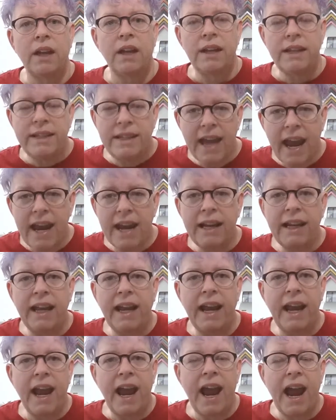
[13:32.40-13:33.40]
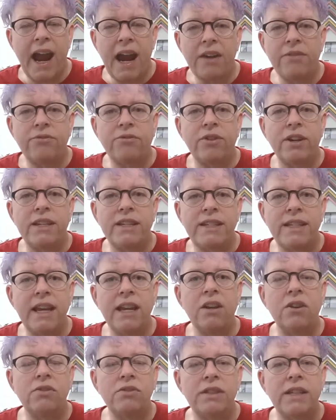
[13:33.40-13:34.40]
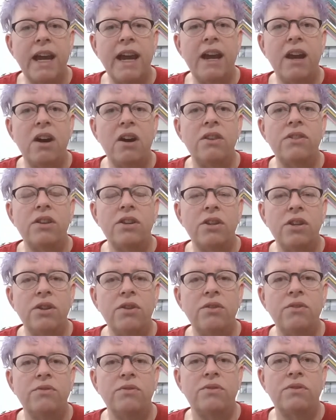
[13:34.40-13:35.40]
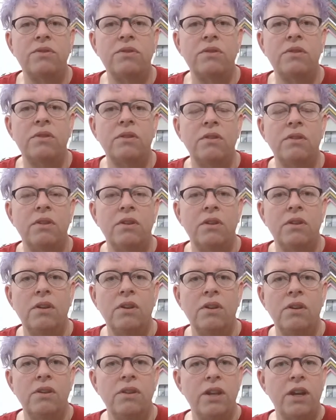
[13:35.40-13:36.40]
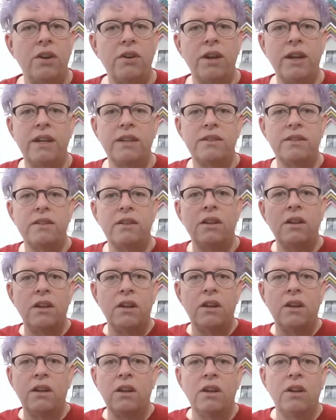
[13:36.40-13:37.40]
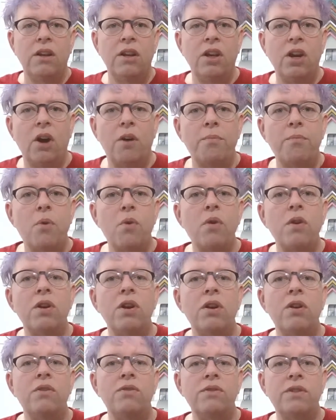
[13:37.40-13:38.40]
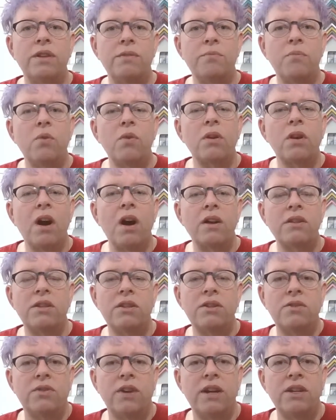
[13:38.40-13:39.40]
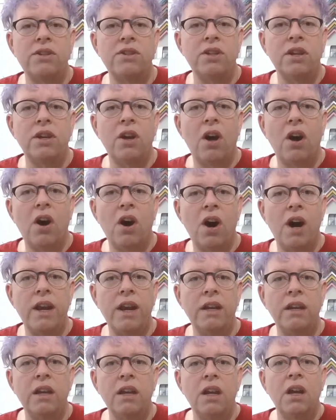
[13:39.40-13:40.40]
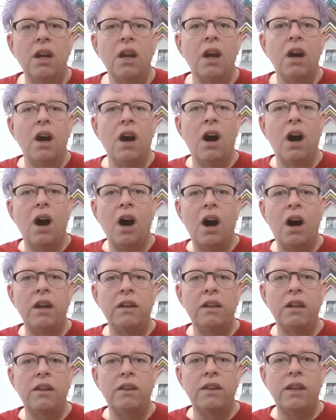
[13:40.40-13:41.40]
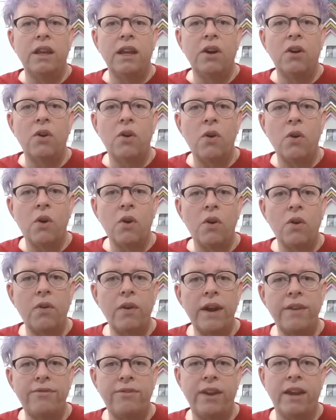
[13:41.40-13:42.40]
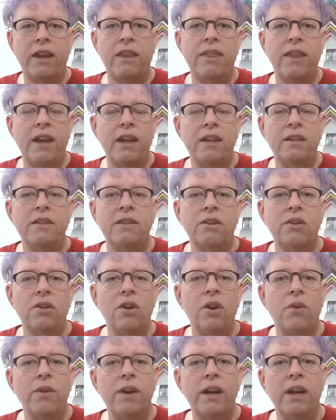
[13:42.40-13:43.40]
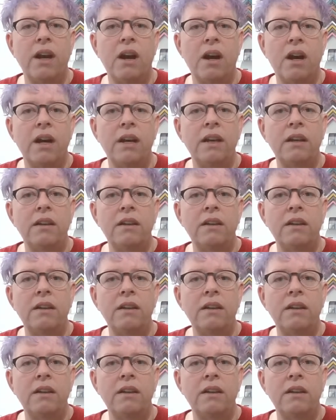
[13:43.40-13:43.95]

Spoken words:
Daily, every single day on the news, there is, more news and more concentration on the horrific things that are going on.